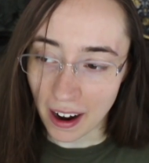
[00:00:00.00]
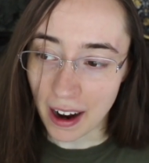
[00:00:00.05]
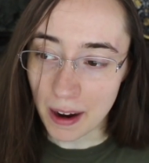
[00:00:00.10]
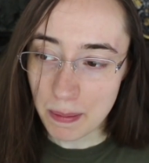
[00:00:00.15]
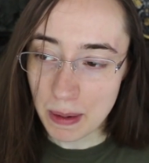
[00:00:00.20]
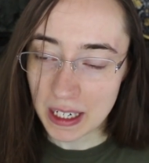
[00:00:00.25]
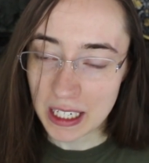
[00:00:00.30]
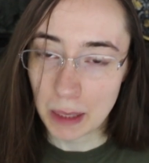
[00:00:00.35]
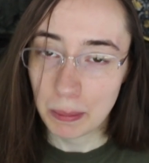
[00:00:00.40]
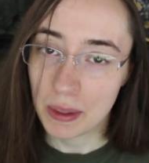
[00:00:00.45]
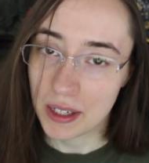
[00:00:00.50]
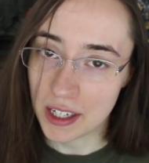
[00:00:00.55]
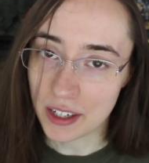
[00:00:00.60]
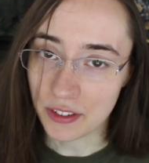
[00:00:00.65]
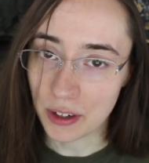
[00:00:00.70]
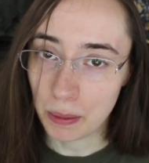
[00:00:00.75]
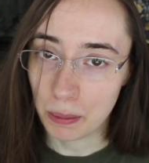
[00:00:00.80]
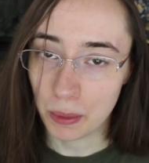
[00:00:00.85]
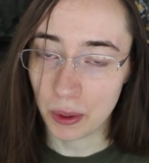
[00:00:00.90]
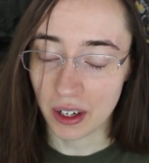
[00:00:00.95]
I picked up a
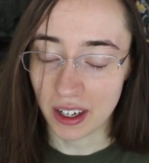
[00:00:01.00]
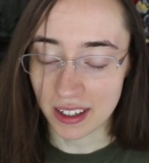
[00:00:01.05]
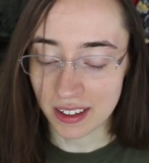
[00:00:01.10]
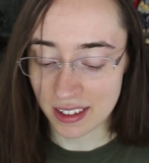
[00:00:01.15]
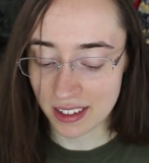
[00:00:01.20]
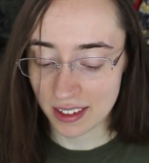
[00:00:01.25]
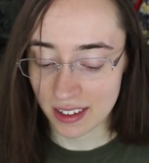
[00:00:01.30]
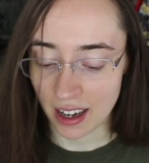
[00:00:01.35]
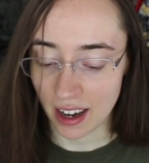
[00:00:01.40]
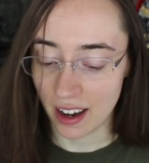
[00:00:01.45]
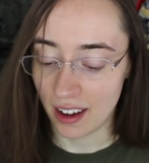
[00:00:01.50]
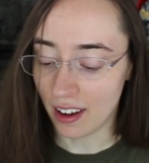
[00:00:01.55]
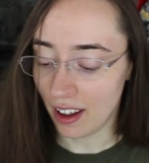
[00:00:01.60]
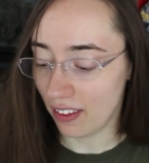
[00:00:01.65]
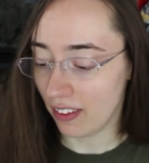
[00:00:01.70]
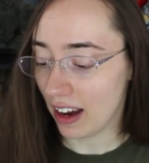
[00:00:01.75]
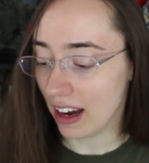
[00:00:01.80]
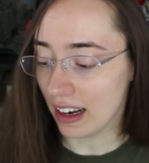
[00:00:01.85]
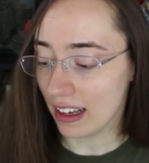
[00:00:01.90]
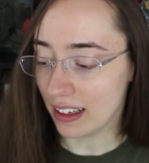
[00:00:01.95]
different book instead,
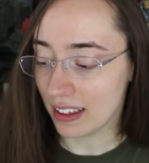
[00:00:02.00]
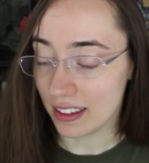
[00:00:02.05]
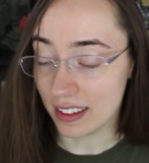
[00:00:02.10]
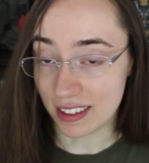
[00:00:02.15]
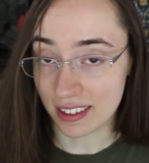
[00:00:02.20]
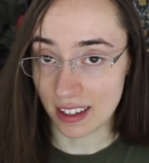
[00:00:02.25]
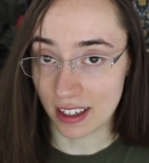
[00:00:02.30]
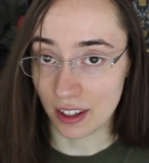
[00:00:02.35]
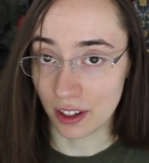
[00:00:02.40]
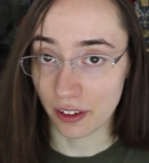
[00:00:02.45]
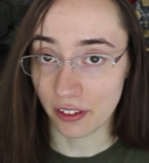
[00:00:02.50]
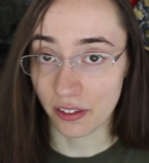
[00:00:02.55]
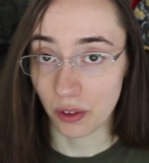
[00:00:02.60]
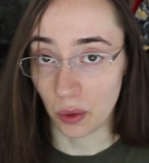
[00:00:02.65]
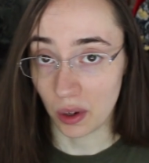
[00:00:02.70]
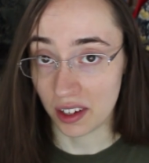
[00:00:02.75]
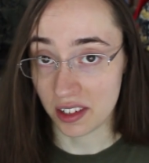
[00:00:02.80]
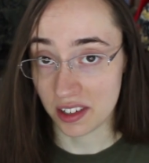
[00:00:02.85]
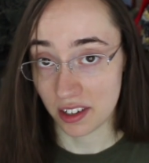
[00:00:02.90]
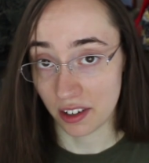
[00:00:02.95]
and that is In the
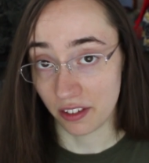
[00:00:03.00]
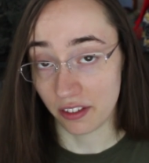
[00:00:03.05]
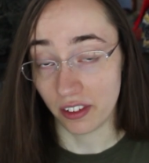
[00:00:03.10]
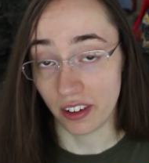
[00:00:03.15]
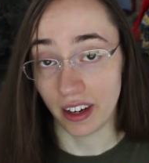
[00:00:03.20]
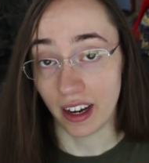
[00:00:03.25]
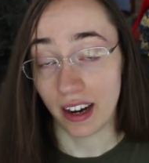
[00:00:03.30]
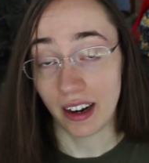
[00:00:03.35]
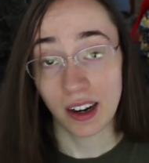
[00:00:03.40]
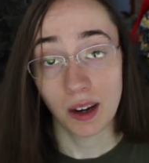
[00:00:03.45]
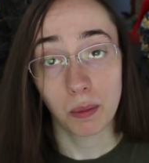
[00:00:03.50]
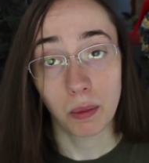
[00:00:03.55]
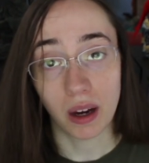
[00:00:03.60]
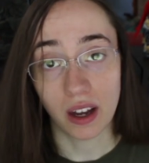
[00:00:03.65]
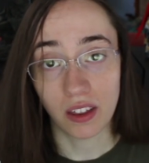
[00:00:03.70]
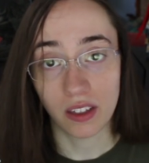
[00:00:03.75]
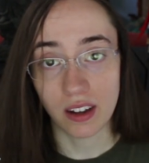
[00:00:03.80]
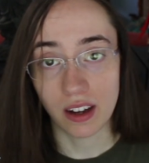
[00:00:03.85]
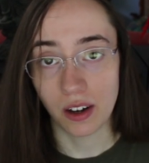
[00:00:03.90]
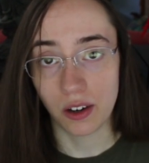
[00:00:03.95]
Forest of Forgetting by
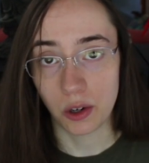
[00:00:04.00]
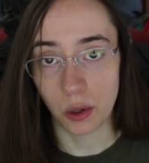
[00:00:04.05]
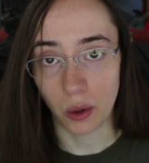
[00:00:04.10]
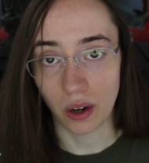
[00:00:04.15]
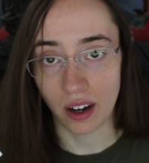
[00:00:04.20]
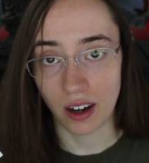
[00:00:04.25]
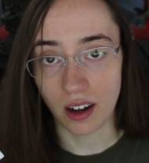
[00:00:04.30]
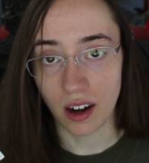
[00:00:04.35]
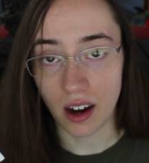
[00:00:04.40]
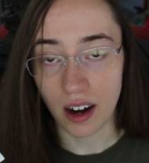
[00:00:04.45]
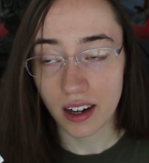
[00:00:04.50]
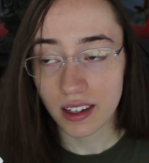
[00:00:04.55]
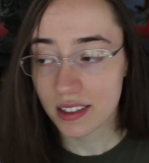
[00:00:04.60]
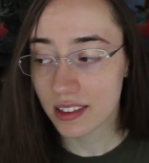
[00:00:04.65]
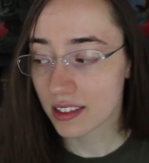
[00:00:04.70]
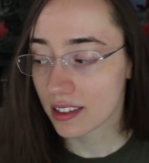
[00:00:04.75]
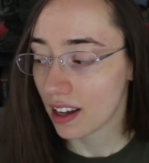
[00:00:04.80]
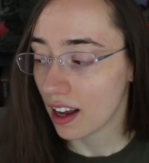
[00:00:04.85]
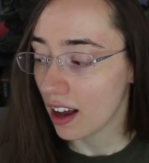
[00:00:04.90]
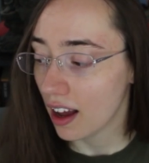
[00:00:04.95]
Theodora
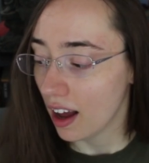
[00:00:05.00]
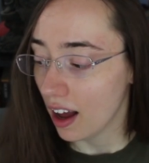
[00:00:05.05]
Goss.